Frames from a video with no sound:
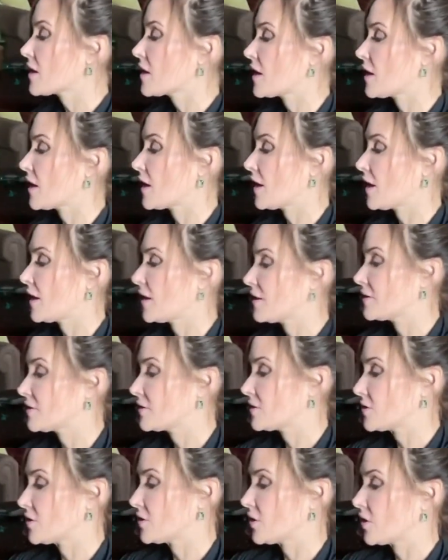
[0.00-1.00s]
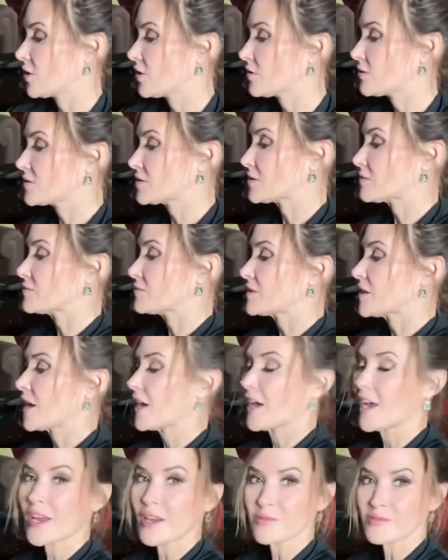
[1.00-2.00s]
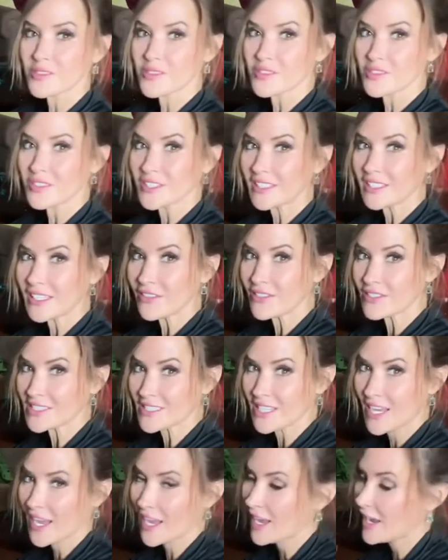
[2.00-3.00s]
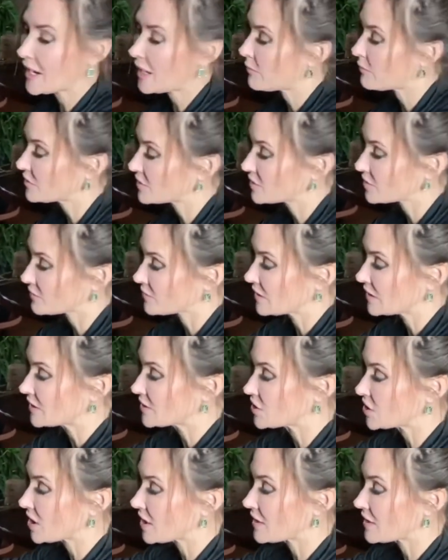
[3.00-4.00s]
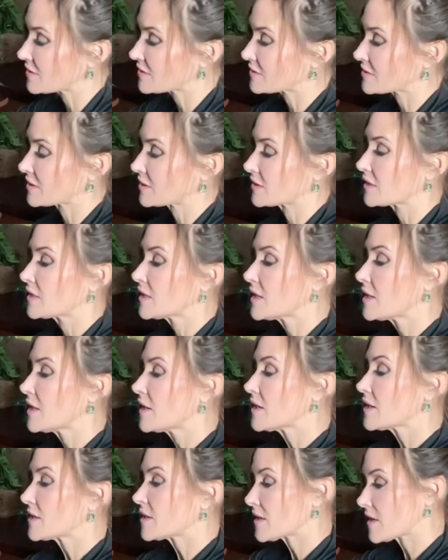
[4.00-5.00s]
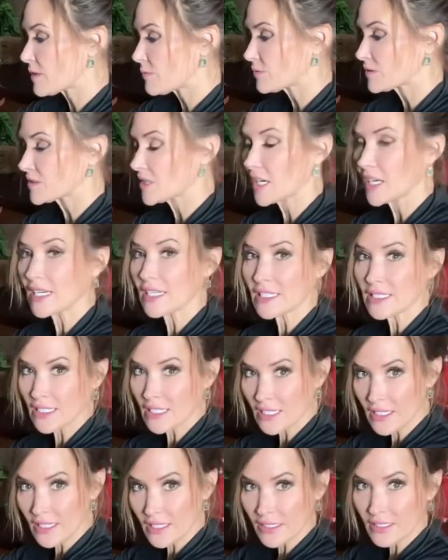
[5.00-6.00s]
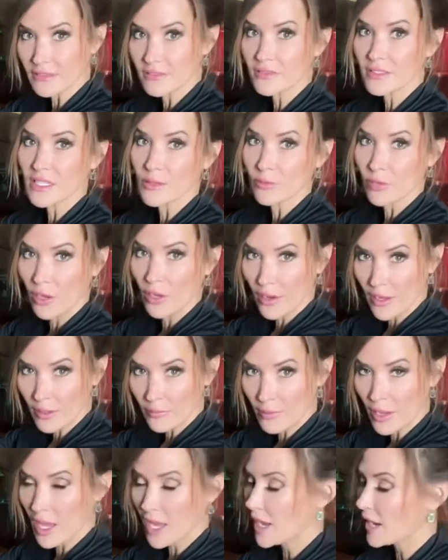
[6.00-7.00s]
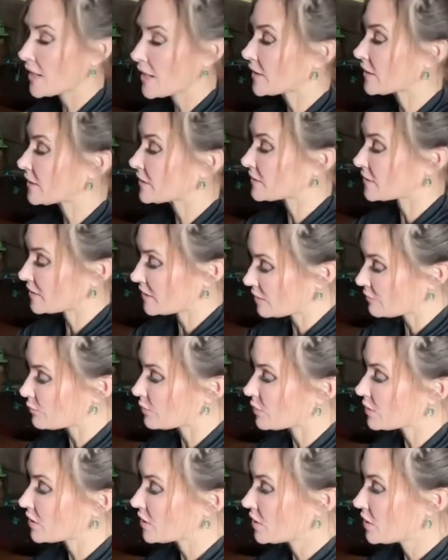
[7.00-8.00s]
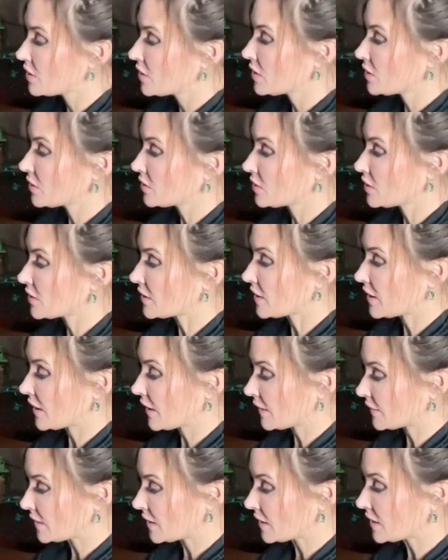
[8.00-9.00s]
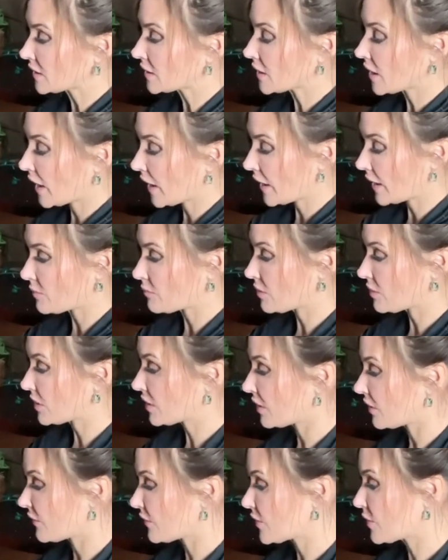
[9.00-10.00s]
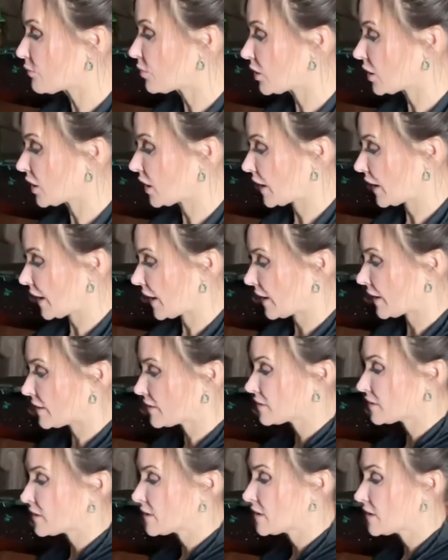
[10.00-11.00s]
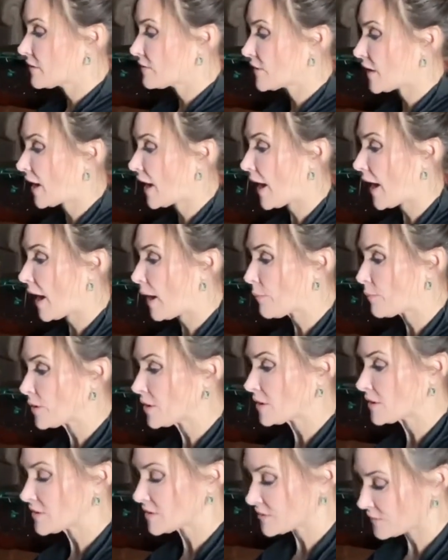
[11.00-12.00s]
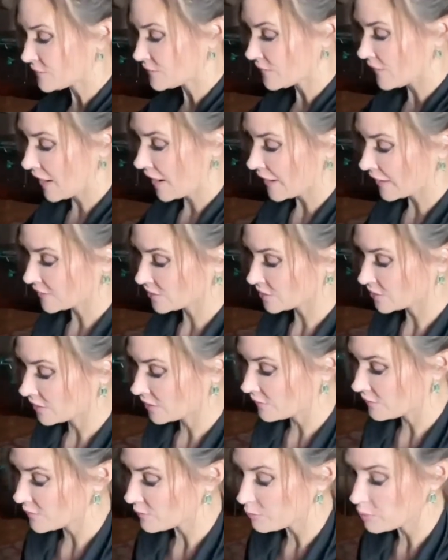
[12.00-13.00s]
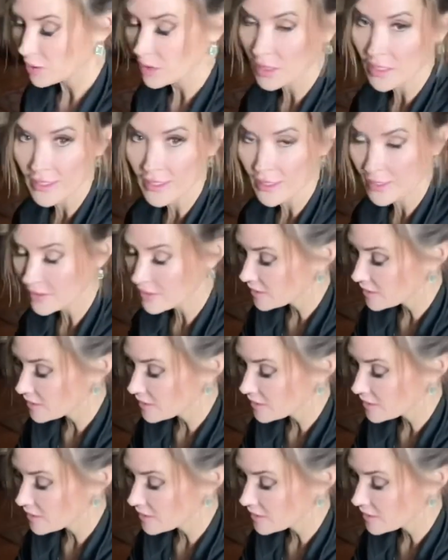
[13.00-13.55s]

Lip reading: and you know, sometimes you need to give it time to readjust and keep tightening and keep going back and keep looking at the alignment of the plant, the happiness factor of the plant.